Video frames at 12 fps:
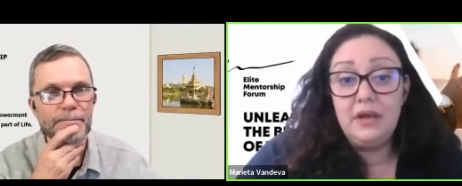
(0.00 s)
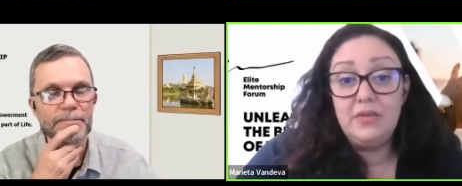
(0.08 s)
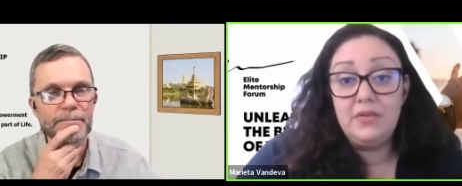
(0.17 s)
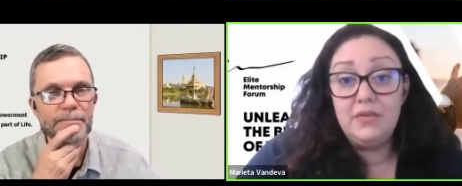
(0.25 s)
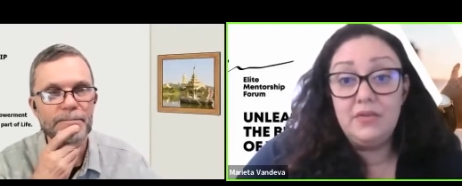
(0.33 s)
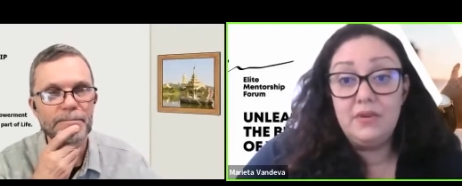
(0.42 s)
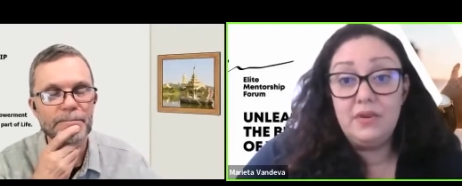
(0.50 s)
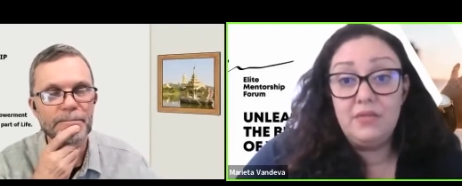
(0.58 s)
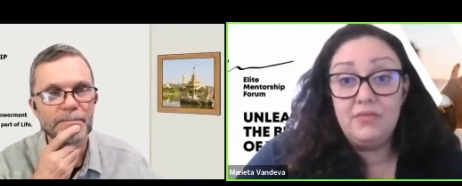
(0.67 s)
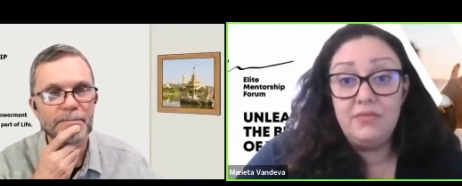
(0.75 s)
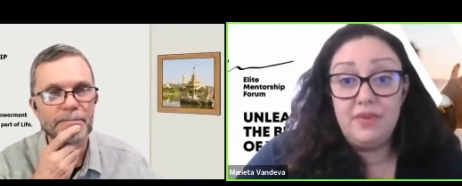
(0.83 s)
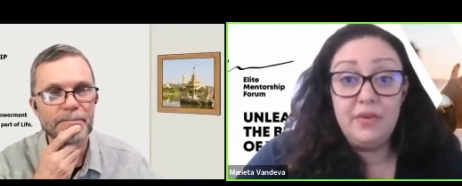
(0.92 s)
Speaker 1: is uh,
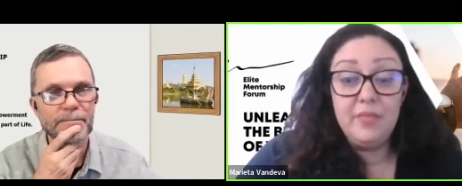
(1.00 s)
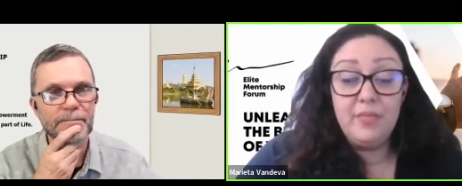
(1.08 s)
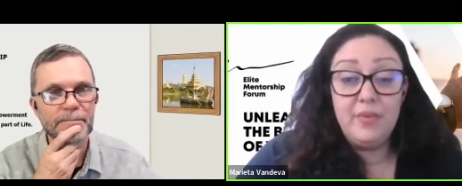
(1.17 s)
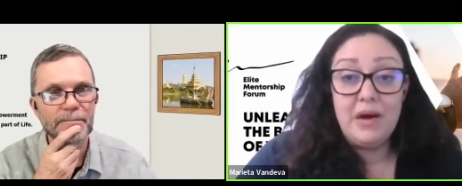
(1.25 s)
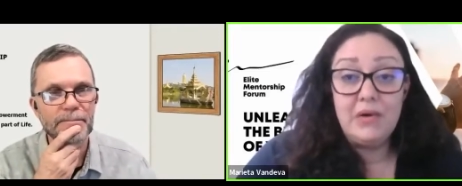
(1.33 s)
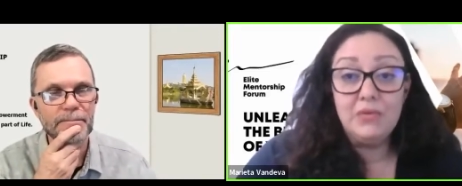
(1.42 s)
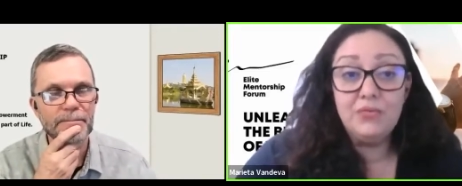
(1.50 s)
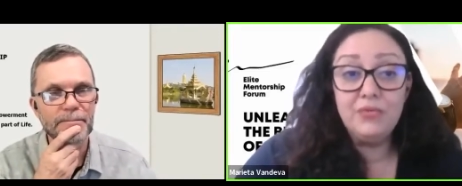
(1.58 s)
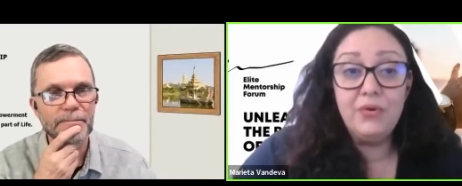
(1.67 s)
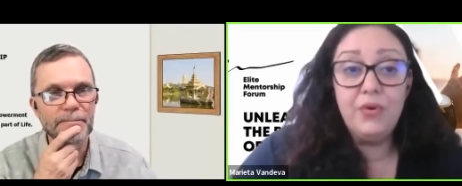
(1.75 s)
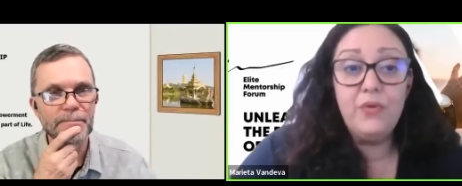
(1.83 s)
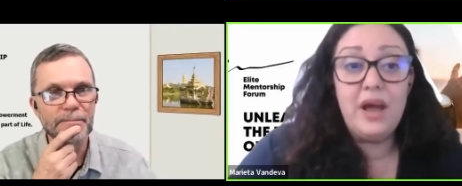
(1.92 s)
very
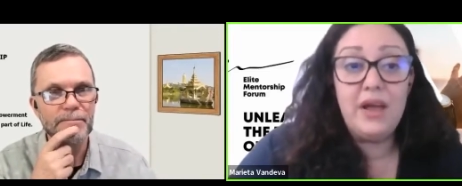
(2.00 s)
powerful.